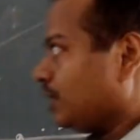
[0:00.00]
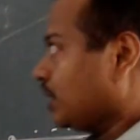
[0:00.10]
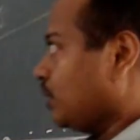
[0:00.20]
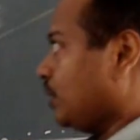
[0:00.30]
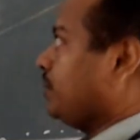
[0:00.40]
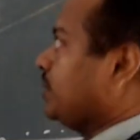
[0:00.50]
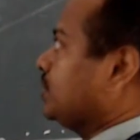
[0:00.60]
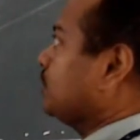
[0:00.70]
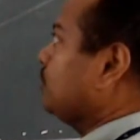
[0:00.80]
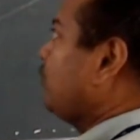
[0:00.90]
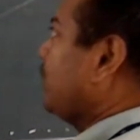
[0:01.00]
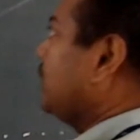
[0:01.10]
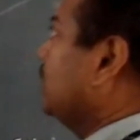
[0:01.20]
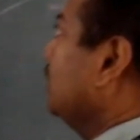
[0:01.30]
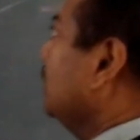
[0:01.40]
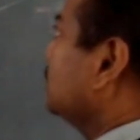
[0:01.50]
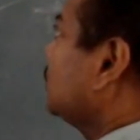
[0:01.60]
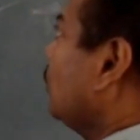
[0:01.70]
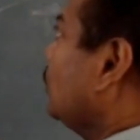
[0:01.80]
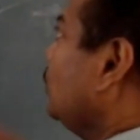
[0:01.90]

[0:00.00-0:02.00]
requirement. Fine. So